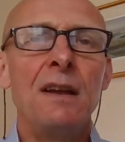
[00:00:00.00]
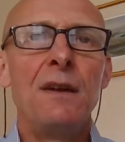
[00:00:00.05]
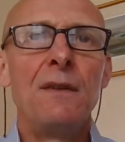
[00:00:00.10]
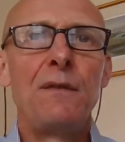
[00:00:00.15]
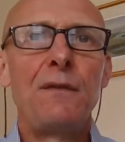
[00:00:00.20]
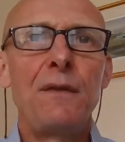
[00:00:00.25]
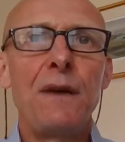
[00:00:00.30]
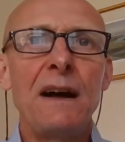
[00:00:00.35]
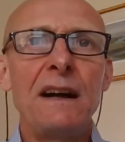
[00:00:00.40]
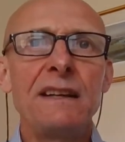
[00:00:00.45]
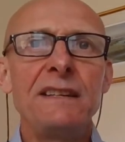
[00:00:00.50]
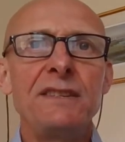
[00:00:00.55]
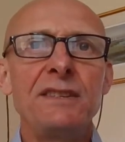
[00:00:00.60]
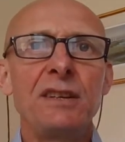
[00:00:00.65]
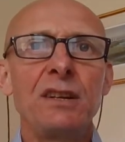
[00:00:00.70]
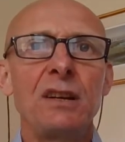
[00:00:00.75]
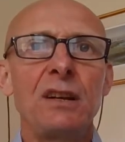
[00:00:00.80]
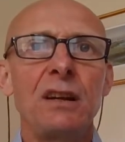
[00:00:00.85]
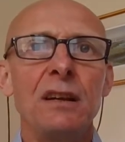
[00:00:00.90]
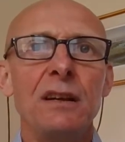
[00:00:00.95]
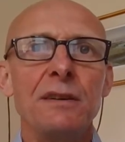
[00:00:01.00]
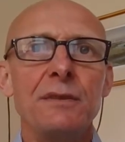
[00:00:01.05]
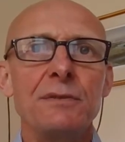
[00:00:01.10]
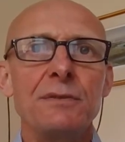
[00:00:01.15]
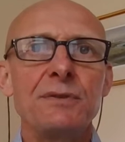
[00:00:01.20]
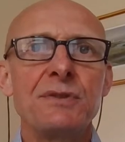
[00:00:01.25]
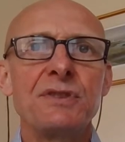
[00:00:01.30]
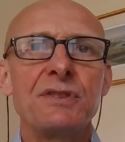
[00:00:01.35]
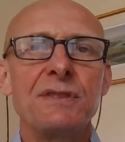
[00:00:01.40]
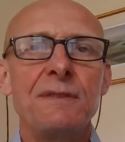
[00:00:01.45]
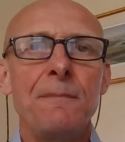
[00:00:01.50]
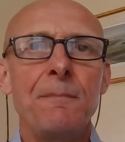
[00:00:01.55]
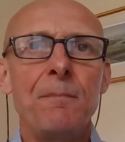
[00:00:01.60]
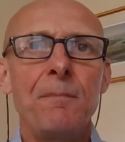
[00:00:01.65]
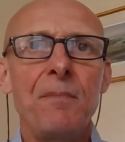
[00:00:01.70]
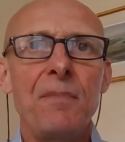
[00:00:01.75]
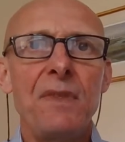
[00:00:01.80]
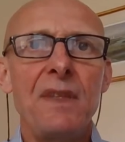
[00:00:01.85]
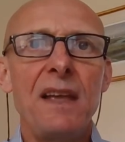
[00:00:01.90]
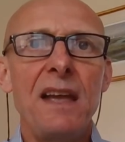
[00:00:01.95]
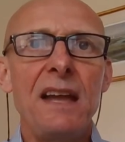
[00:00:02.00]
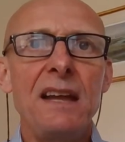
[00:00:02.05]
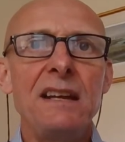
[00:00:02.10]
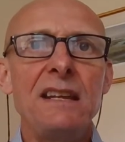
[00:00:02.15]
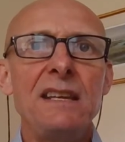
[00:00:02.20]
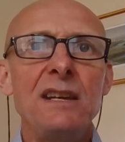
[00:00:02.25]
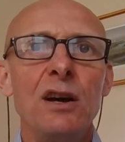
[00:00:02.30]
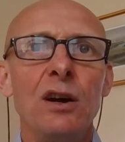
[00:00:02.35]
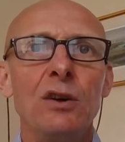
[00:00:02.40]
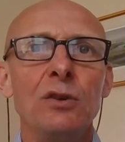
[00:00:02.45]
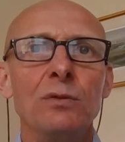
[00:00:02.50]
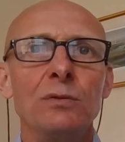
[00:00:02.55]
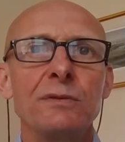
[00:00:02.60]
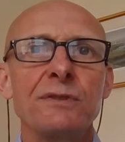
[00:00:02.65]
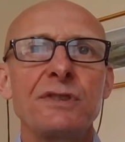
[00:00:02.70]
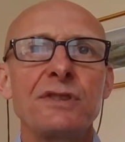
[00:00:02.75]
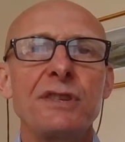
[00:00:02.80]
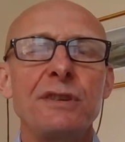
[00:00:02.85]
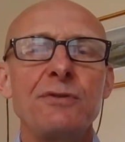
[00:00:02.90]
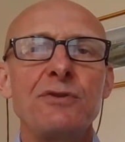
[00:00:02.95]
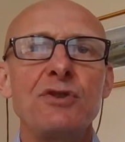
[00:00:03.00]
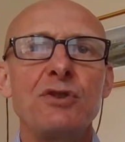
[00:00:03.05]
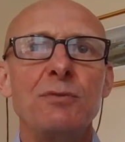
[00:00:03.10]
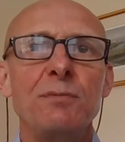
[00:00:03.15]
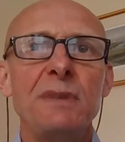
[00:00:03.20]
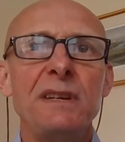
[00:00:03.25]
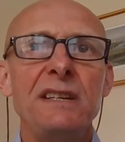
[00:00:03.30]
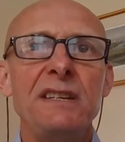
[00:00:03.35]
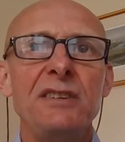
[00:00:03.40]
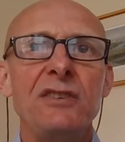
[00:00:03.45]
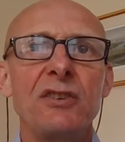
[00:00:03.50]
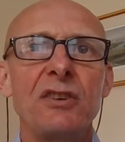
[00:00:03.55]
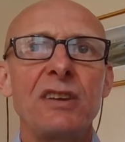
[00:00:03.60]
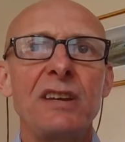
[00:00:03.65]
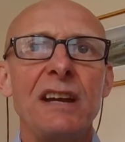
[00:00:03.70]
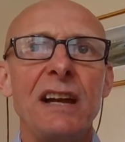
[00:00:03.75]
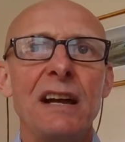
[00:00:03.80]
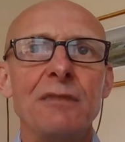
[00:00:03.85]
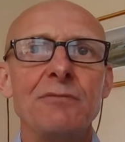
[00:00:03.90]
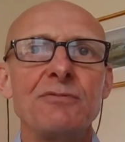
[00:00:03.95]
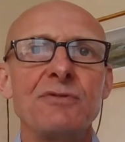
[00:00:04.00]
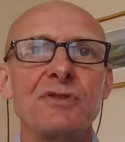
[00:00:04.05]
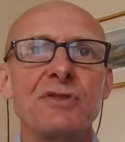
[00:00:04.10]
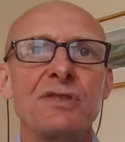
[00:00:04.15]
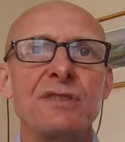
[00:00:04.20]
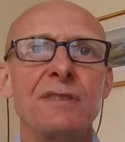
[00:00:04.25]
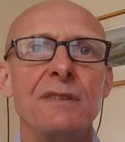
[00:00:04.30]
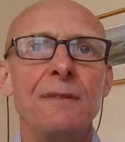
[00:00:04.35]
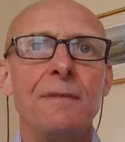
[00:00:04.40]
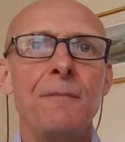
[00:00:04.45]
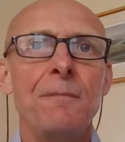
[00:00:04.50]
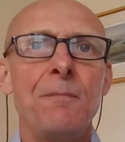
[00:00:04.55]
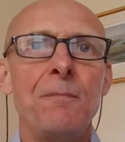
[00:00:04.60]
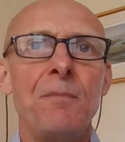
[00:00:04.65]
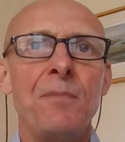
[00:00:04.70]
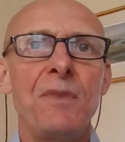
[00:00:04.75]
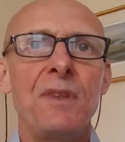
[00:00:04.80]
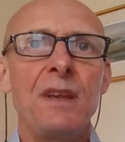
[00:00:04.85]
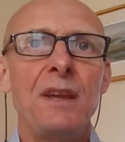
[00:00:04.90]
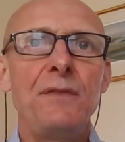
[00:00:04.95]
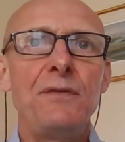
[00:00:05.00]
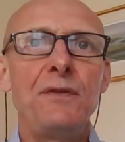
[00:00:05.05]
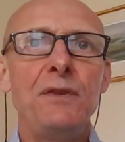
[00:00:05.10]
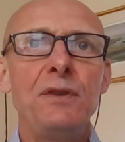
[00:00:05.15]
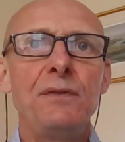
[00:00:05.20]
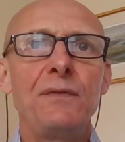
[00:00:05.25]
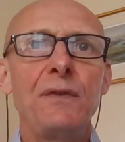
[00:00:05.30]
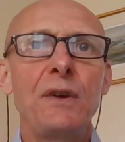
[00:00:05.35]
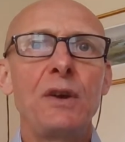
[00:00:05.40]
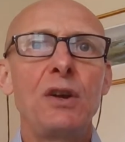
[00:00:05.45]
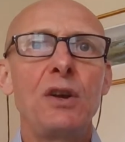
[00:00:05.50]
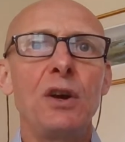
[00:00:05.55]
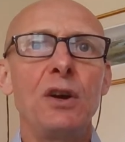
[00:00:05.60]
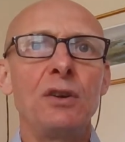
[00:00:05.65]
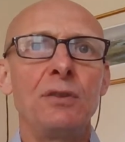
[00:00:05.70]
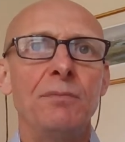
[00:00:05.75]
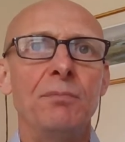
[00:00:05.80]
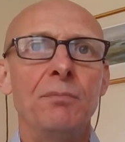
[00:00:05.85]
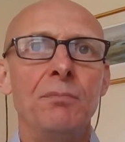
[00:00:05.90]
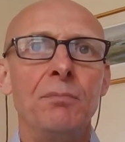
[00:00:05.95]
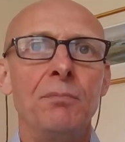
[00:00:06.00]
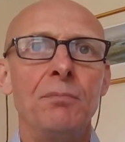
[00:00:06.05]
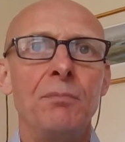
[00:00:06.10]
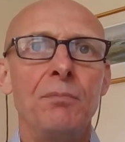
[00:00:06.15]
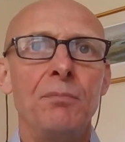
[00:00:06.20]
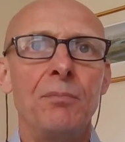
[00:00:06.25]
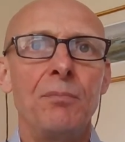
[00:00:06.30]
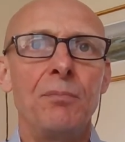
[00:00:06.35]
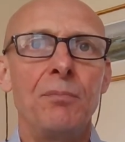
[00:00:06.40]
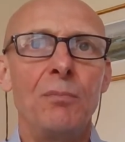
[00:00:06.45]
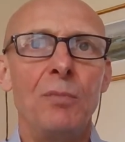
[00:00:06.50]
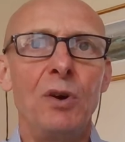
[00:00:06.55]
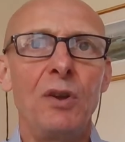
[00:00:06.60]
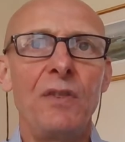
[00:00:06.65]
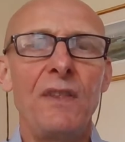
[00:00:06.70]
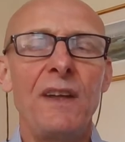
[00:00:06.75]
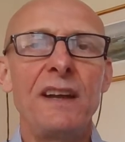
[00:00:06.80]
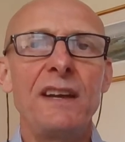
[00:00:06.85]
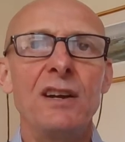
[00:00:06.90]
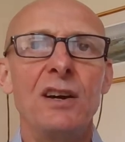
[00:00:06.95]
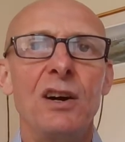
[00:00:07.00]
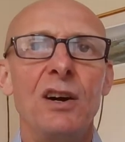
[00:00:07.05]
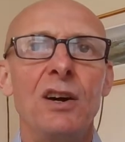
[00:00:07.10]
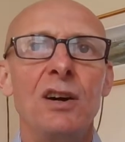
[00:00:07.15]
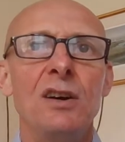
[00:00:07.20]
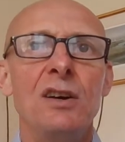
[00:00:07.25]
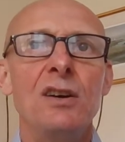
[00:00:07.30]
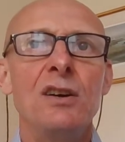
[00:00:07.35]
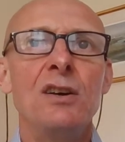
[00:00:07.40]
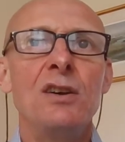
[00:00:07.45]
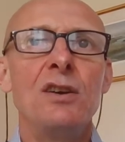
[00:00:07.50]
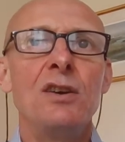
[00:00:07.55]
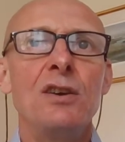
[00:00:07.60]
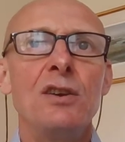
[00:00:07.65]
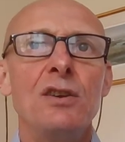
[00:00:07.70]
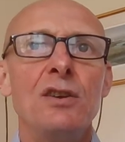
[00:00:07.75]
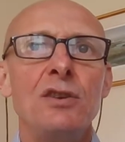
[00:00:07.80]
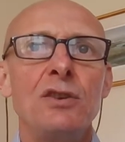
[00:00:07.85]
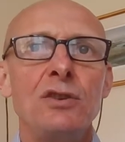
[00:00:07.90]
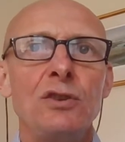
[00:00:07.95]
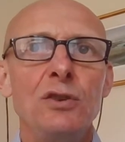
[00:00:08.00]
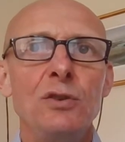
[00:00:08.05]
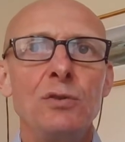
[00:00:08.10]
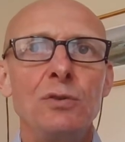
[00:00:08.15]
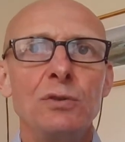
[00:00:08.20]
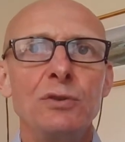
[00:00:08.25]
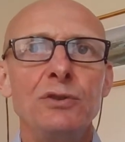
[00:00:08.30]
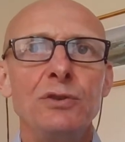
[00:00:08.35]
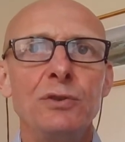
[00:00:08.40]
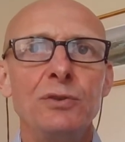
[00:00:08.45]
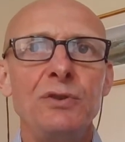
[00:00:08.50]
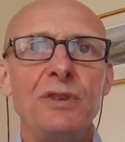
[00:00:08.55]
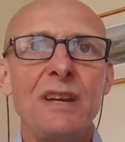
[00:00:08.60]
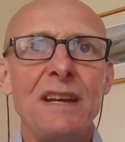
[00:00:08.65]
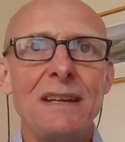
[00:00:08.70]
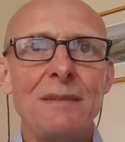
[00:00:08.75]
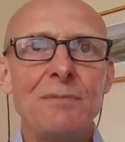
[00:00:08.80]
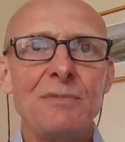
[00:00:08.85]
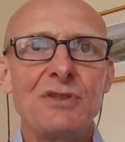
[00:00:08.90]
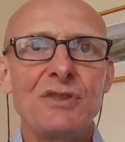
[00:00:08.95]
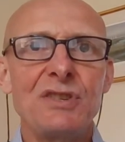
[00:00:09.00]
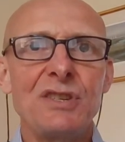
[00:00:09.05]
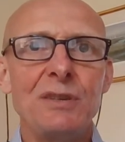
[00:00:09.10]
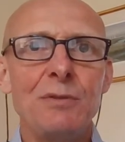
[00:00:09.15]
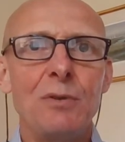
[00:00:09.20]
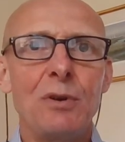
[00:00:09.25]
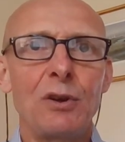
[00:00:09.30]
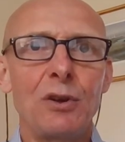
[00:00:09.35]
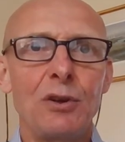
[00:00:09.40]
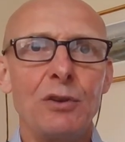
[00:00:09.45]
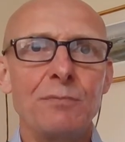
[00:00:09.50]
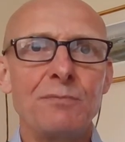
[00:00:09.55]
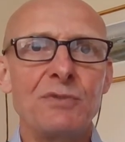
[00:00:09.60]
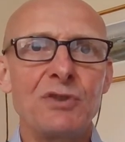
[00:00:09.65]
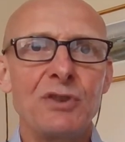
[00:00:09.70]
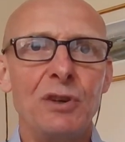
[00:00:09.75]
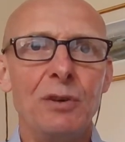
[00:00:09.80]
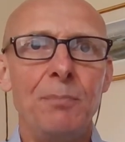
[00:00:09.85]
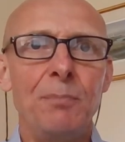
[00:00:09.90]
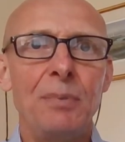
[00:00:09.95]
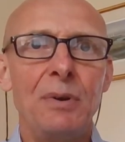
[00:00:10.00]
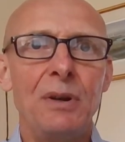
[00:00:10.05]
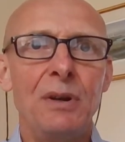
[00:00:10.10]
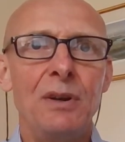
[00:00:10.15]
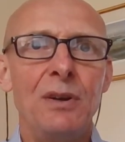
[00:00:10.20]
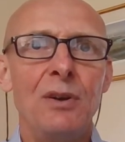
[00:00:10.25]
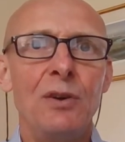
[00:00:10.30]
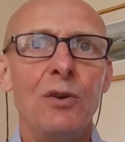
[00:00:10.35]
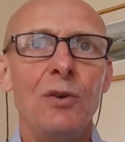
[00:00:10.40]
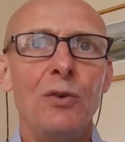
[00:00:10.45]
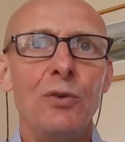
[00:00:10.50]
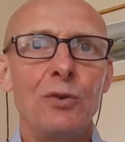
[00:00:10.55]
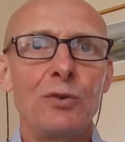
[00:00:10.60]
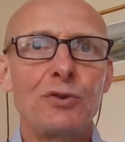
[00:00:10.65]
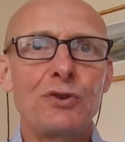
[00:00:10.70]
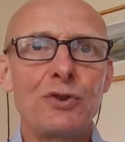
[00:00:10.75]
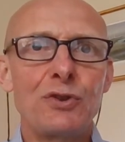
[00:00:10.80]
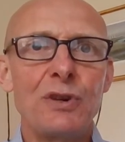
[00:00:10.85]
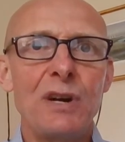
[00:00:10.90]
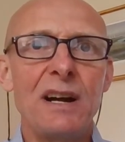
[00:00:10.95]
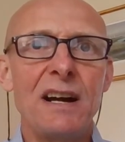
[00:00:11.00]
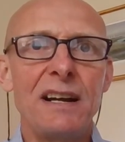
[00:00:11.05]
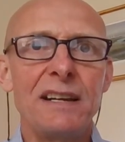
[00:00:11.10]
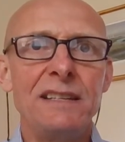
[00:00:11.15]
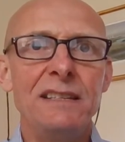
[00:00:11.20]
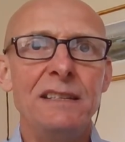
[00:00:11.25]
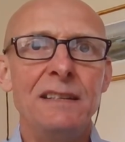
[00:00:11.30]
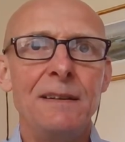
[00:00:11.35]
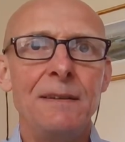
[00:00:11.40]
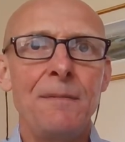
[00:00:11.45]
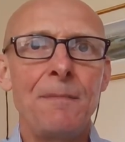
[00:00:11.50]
Find and close any old social media accounts. If you've forgotten what they are, Google your name and see what comes up, or try